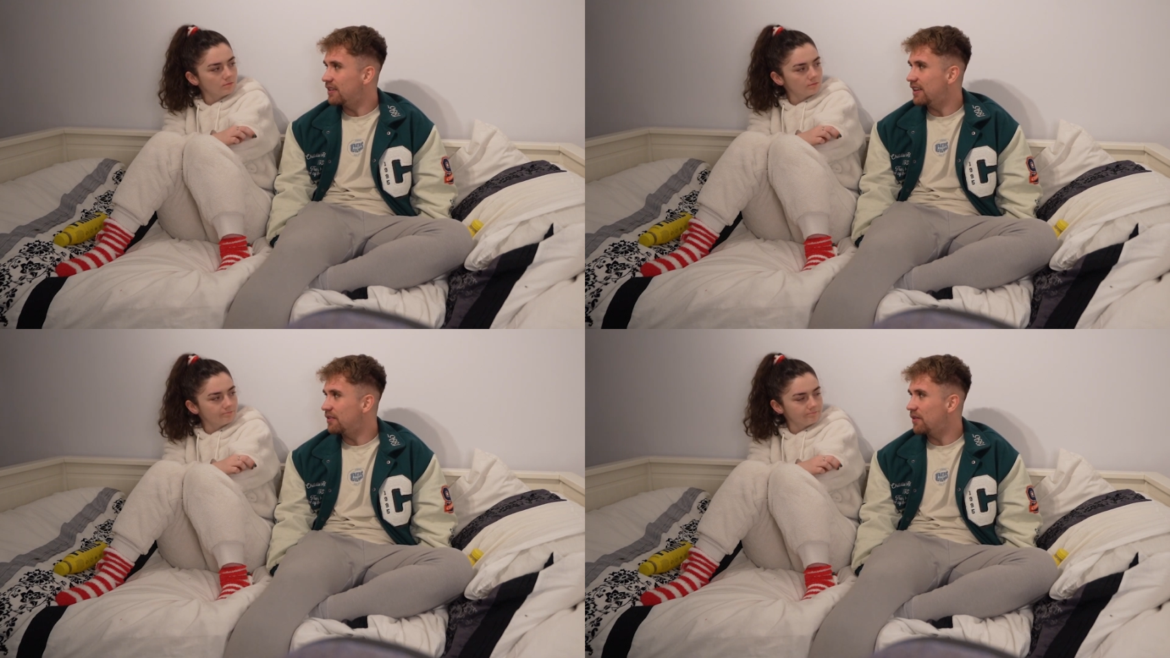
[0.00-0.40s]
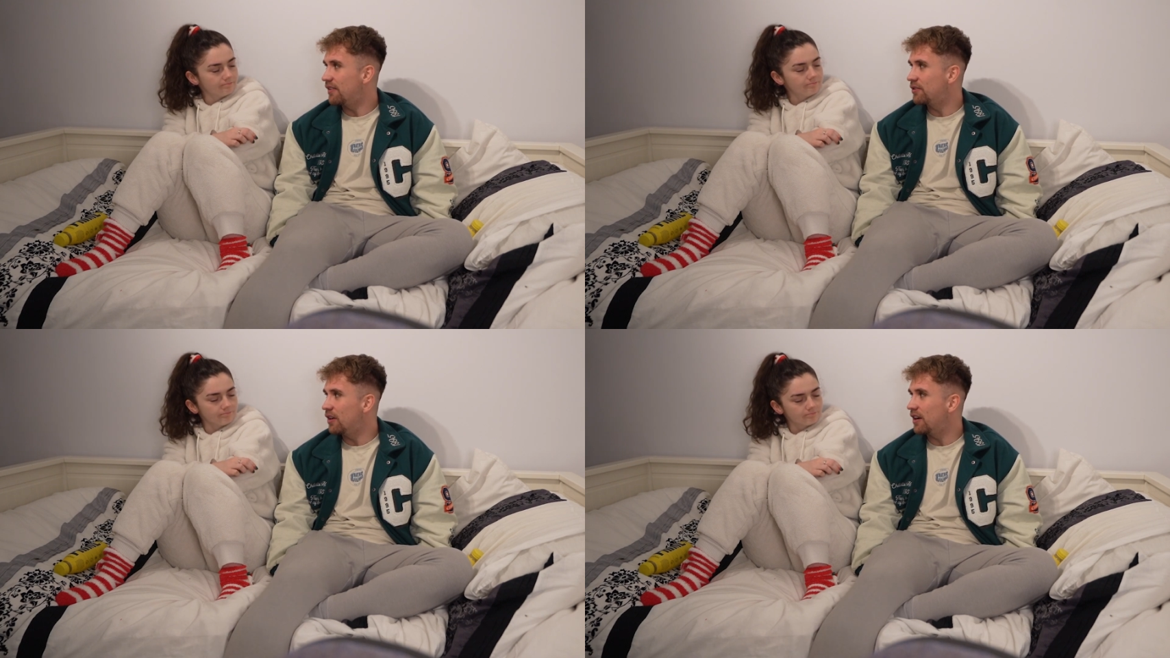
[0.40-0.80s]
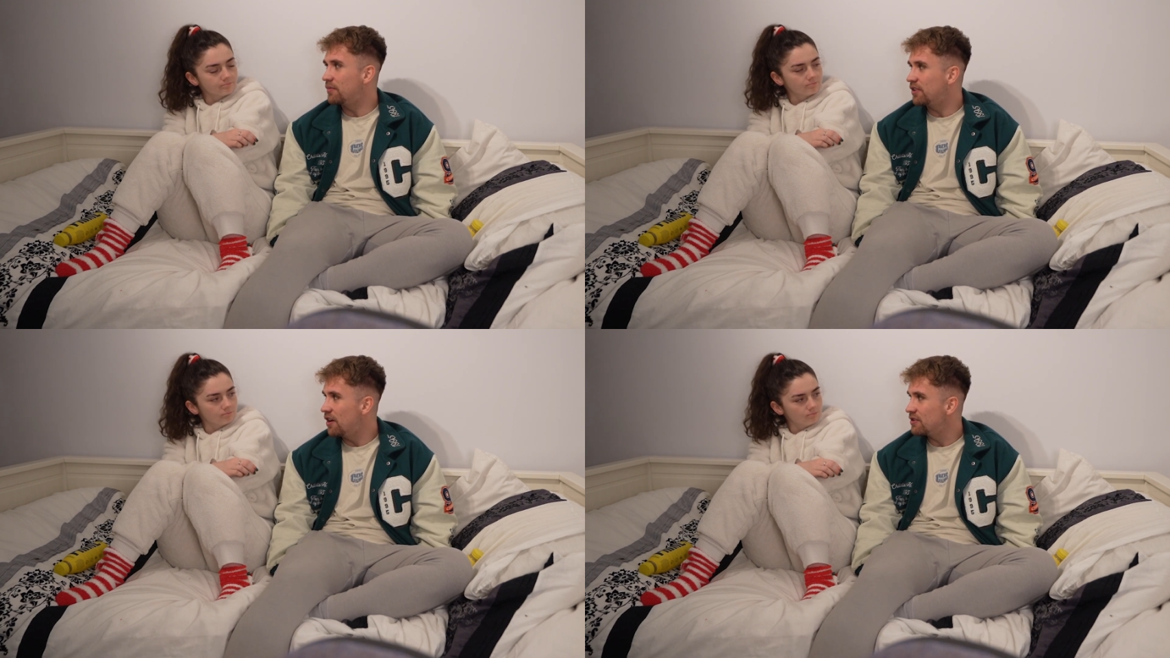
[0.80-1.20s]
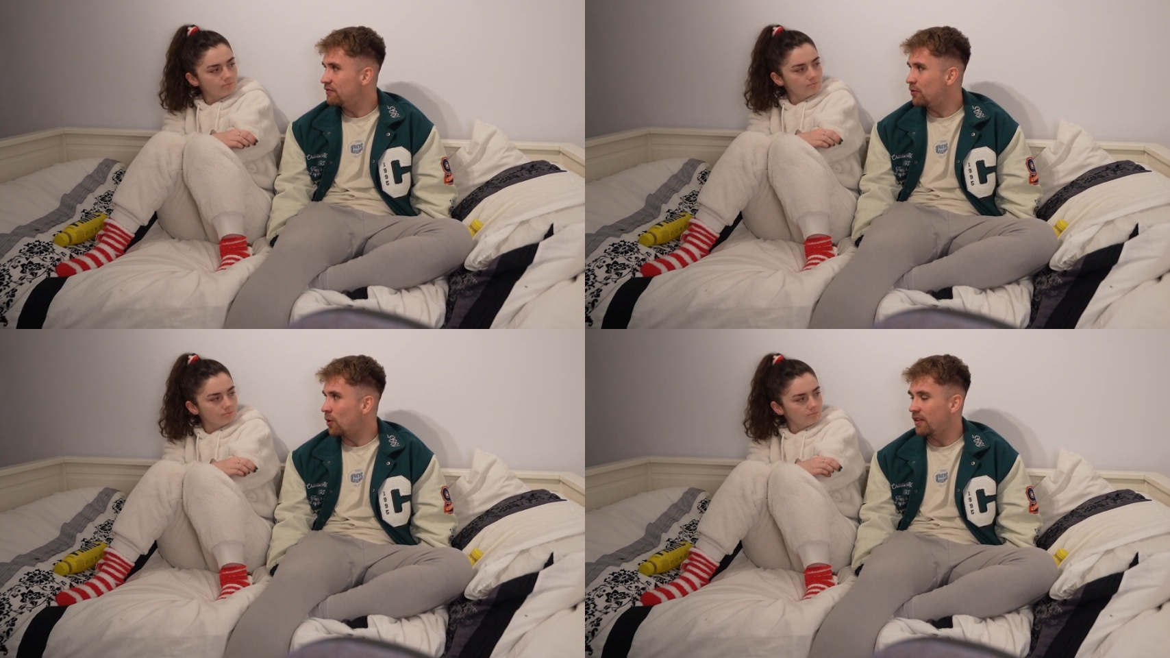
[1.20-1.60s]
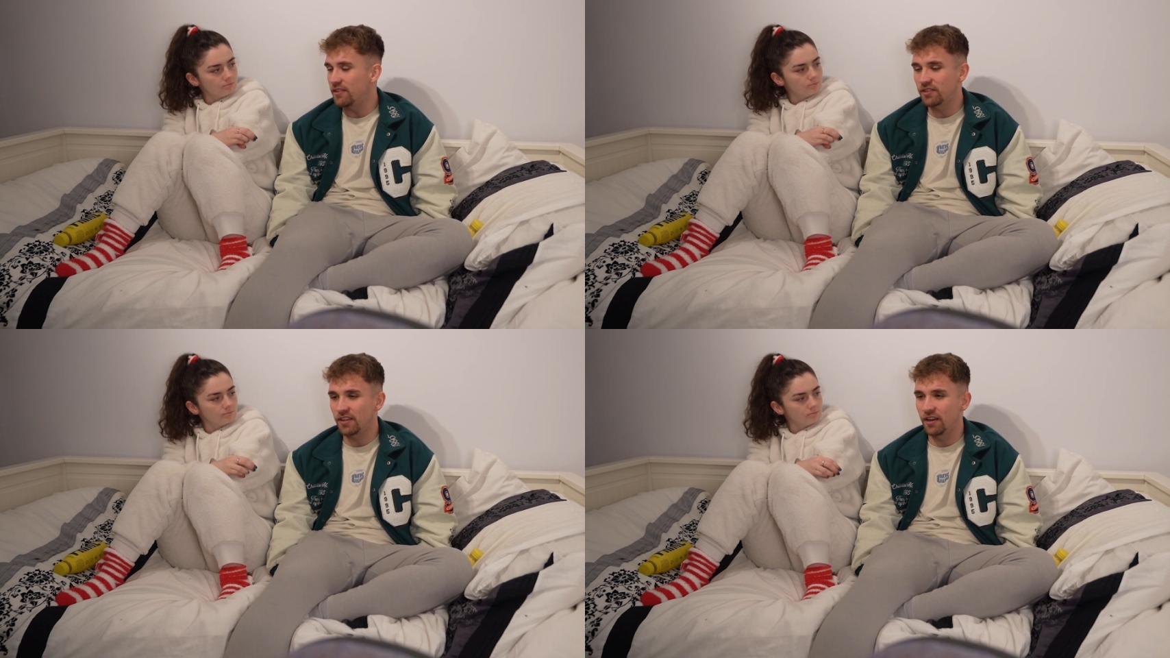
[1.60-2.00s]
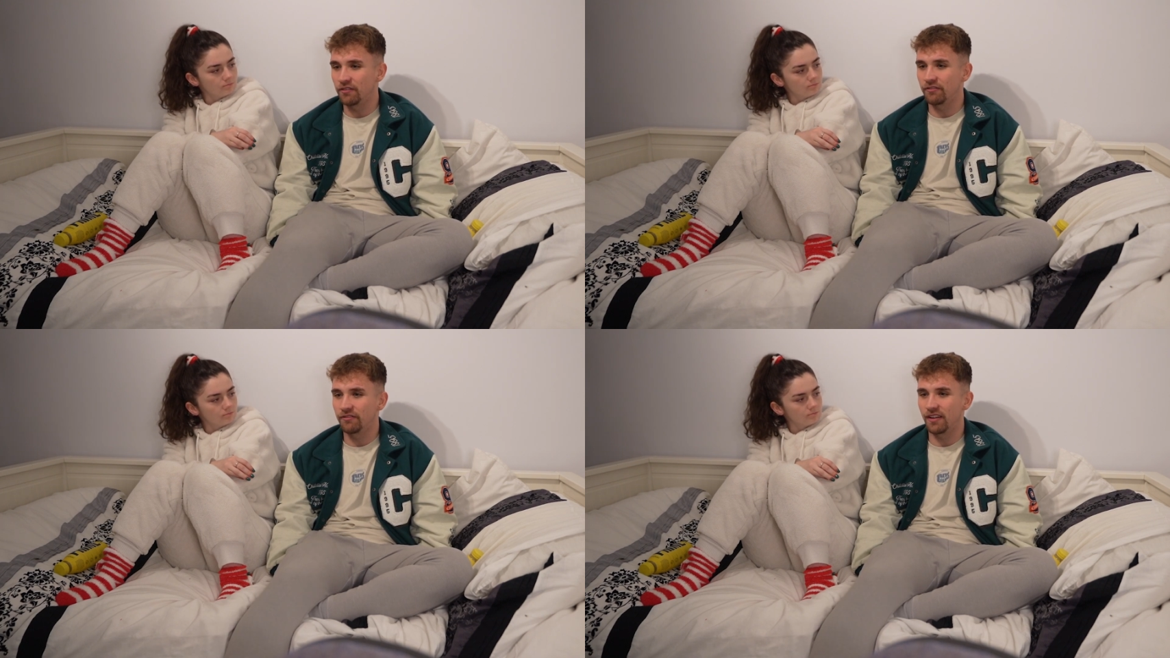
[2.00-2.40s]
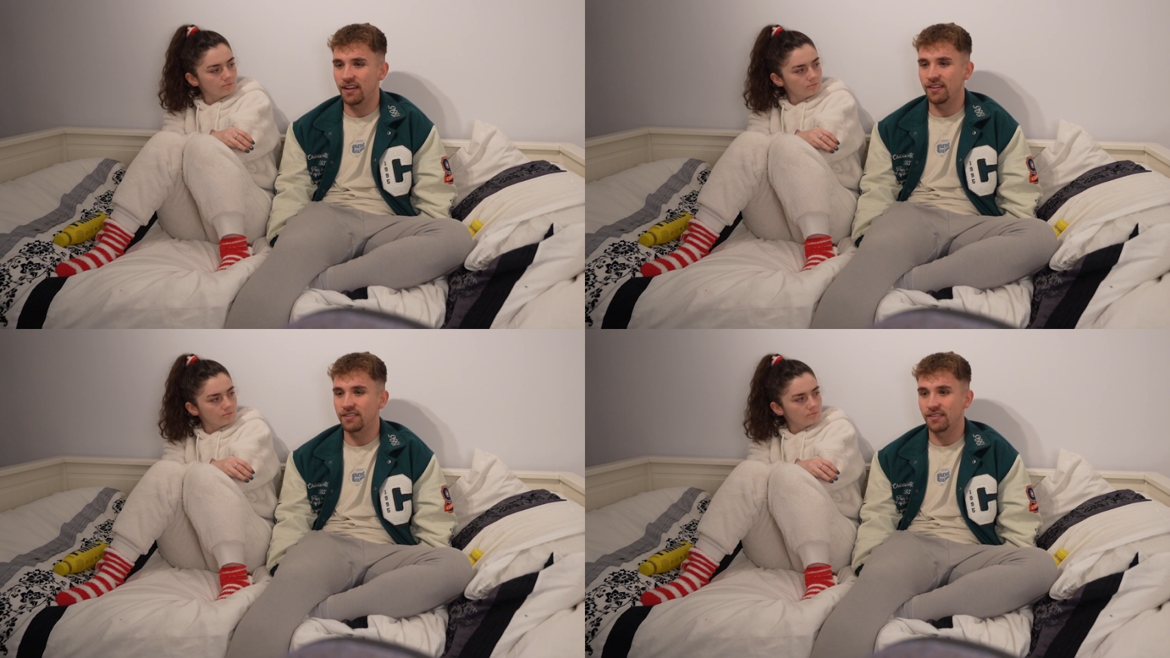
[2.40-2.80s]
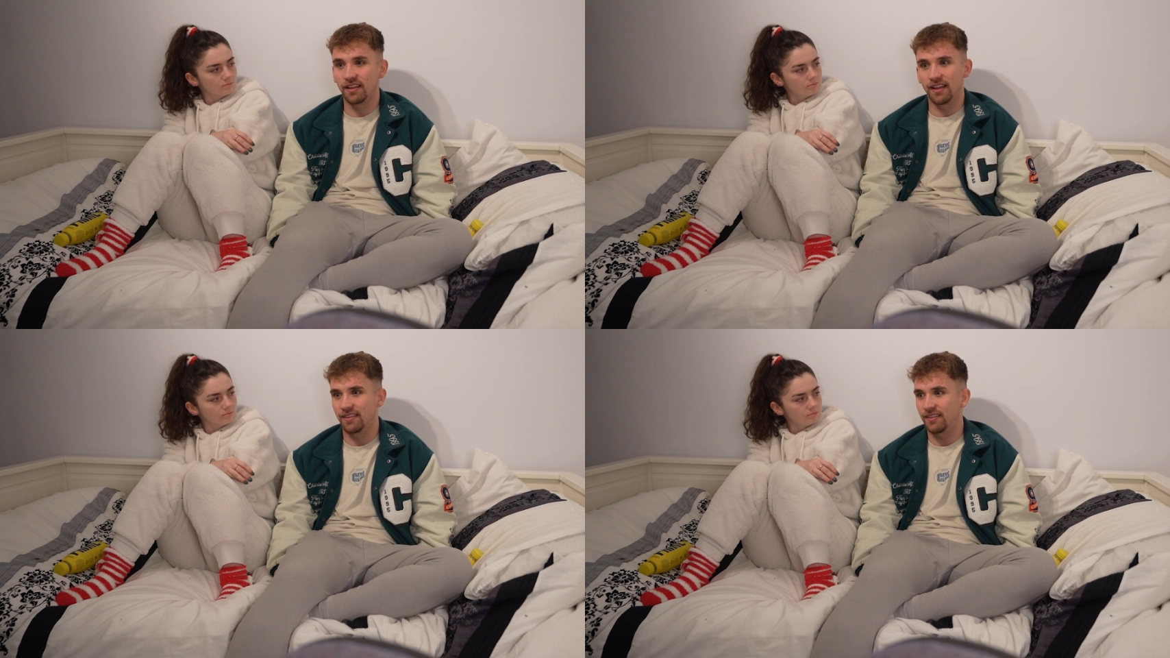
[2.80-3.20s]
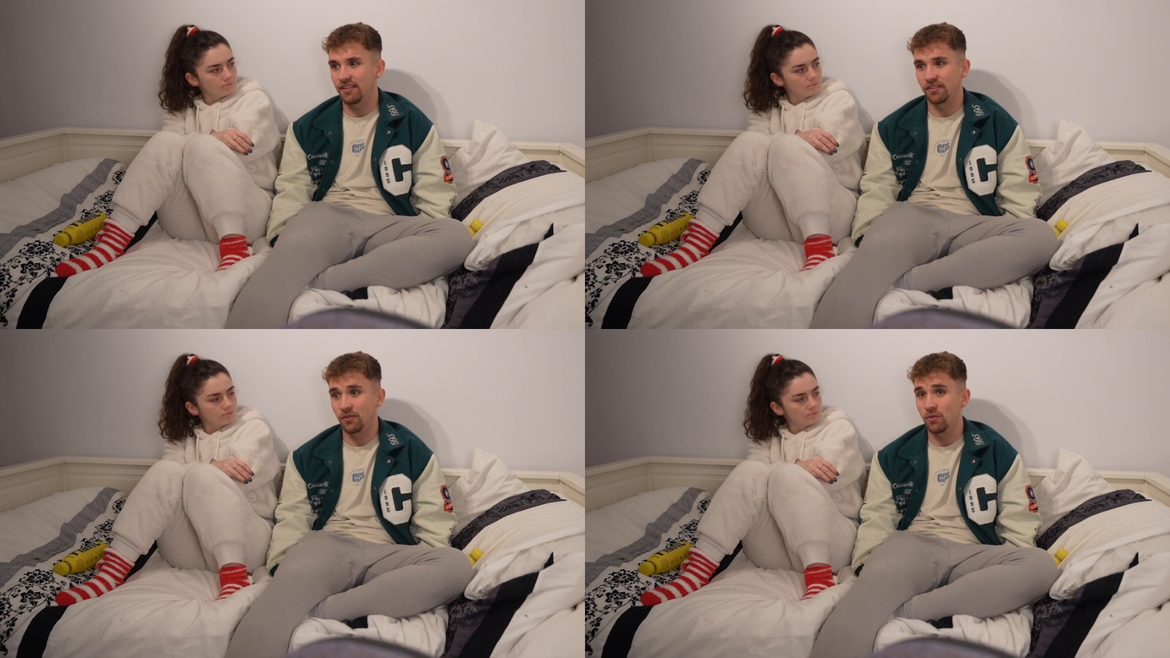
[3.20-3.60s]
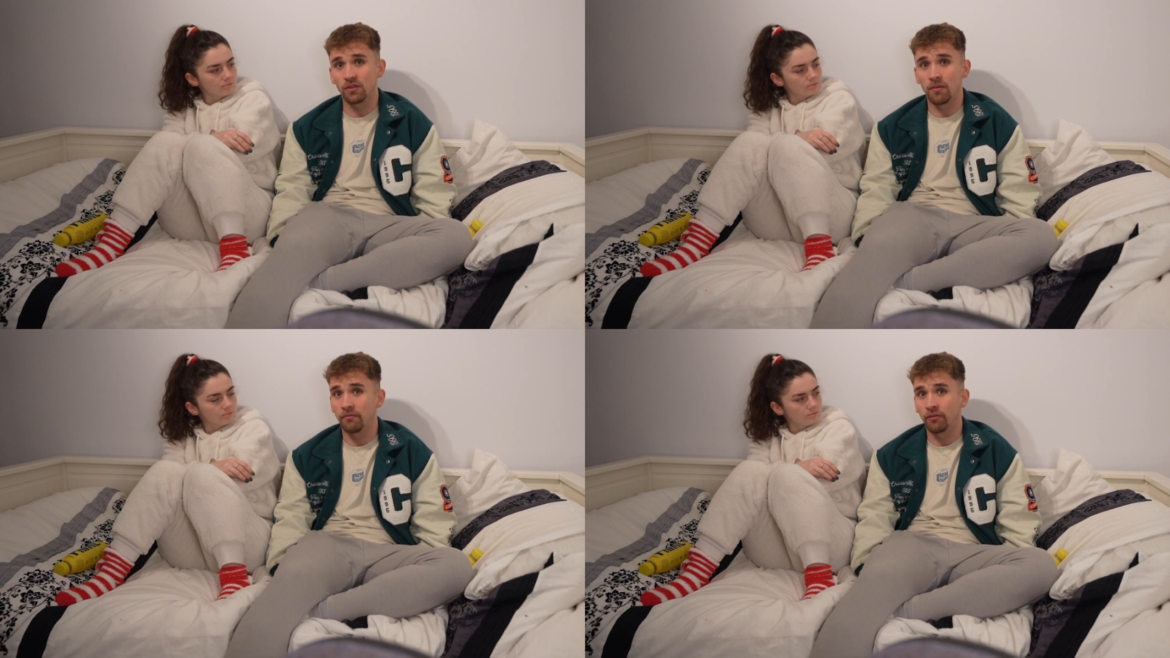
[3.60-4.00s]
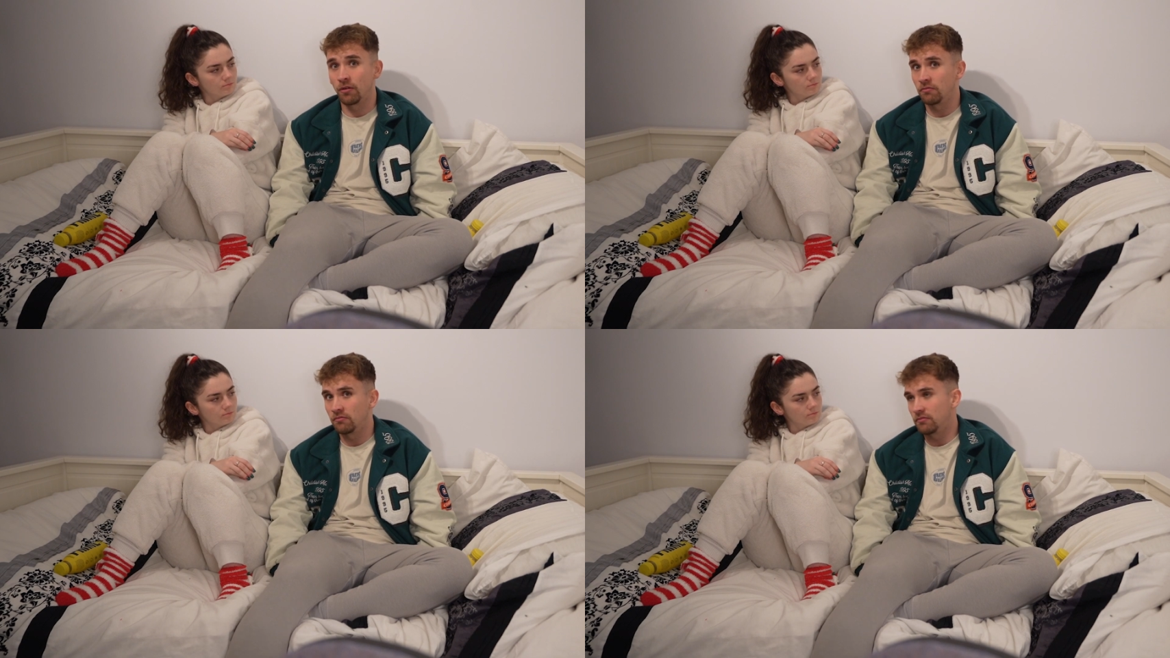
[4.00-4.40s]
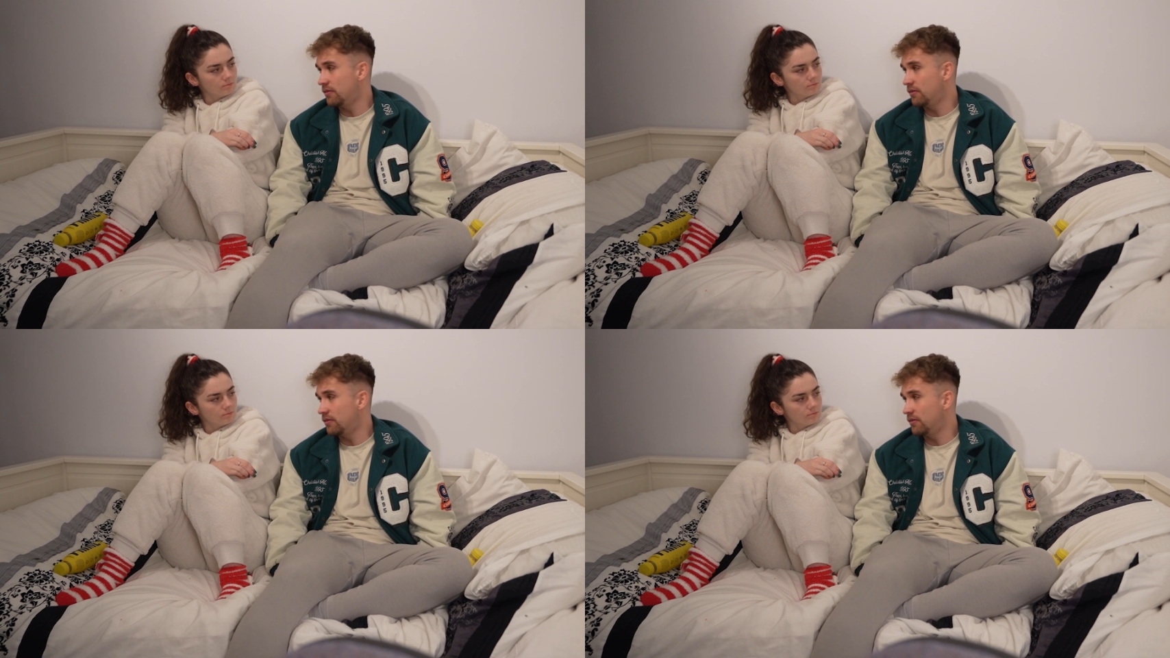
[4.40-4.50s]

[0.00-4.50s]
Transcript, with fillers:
Speaker 1: It's, it's not like I'm searching for it. They just kind of, and this has all come from